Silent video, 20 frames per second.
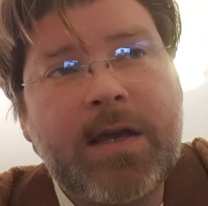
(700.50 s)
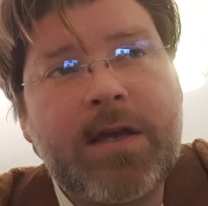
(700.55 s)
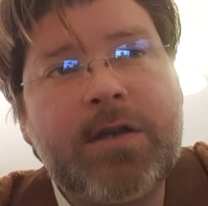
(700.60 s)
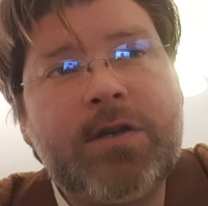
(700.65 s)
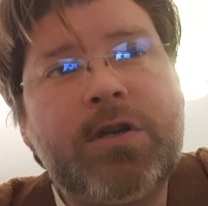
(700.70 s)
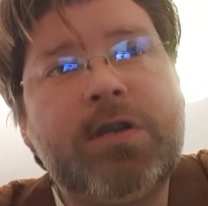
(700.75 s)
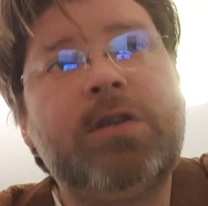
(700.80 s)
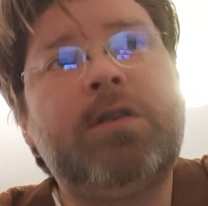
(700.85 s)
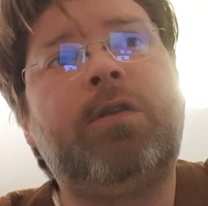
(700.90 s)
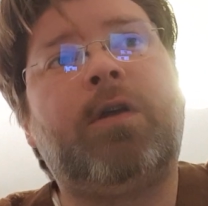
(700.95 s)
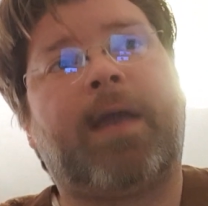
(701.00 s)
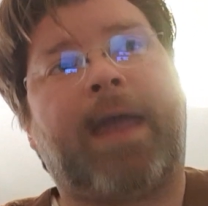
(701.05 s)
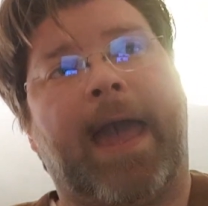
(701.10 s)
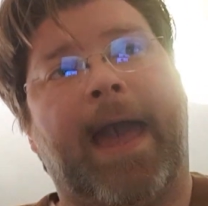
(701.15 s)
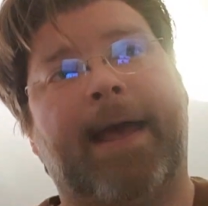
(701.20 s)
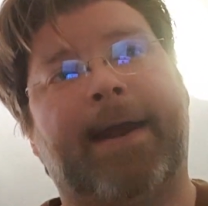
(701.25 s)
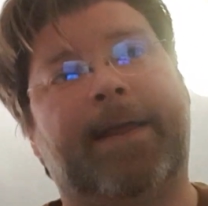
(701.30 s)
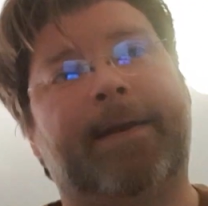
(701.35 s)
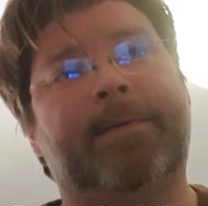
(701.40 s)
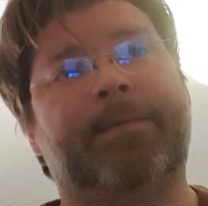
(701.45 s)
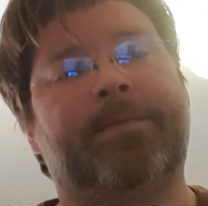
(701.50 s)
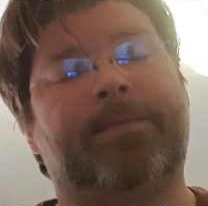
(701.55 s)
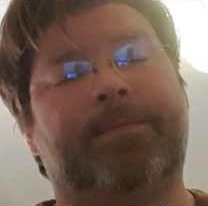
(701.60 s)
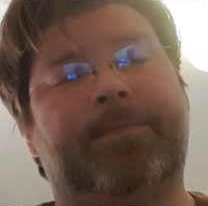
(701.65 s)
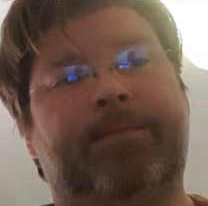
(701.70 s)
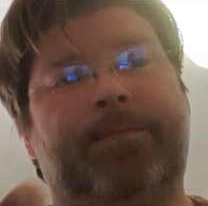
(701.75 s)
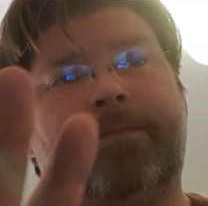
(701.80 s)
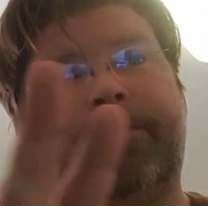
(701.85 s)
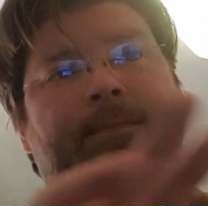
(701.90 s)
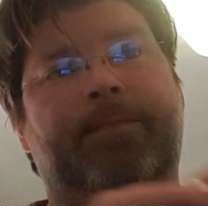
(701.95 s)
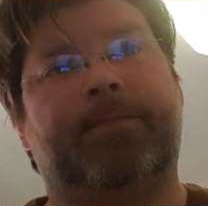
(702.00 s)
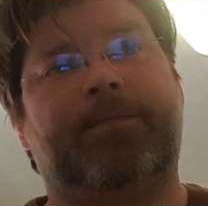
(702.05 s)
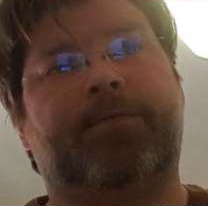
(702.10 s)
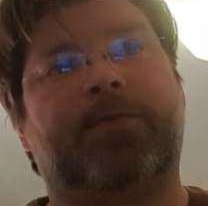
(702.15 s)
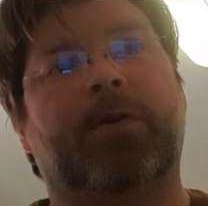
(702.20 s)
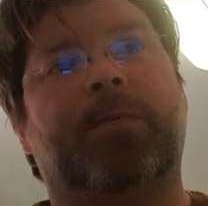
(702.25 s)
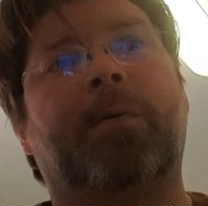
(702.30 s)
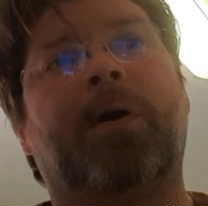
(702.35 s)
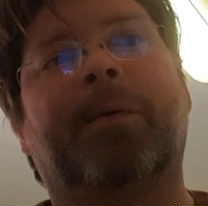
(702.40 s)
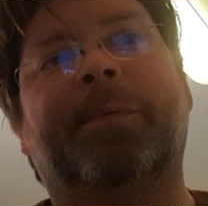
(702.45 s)
Just look at it
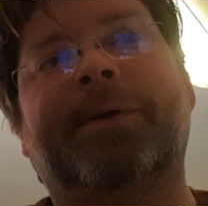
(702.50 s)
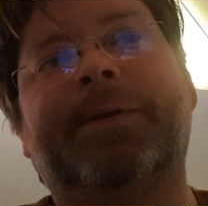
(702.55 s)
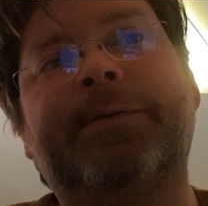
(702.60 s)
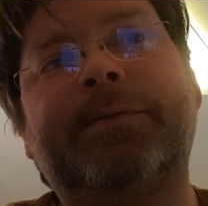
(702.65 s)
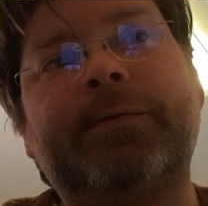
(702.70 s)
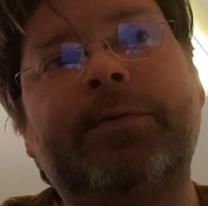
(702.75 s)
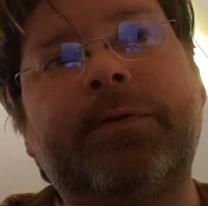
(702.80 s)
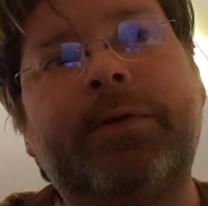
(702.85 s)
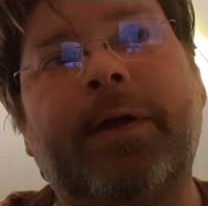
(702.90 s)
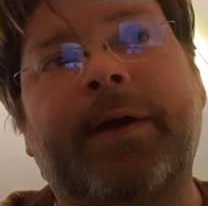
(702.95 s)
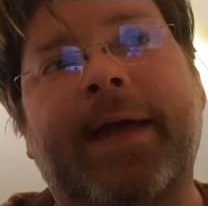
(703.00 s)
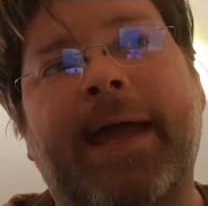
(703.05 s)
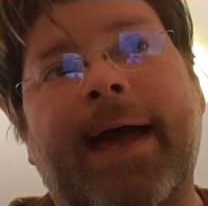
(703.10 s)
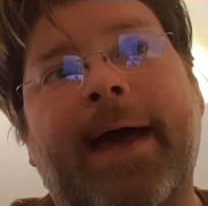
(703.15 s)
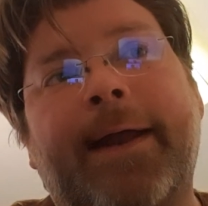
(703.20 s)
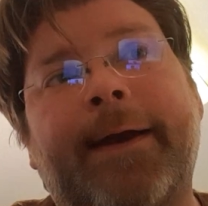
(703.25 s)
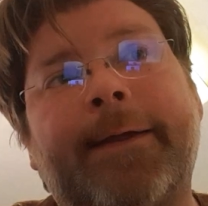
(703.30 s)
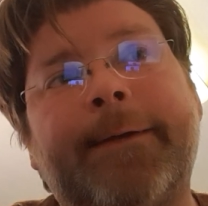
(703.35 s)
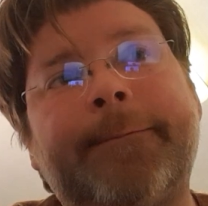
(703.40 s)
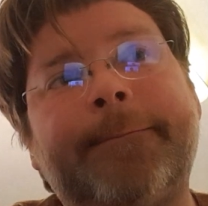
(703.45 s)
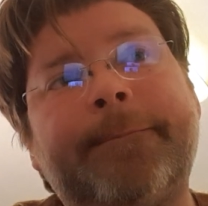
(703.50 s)
for a moment. Look at it.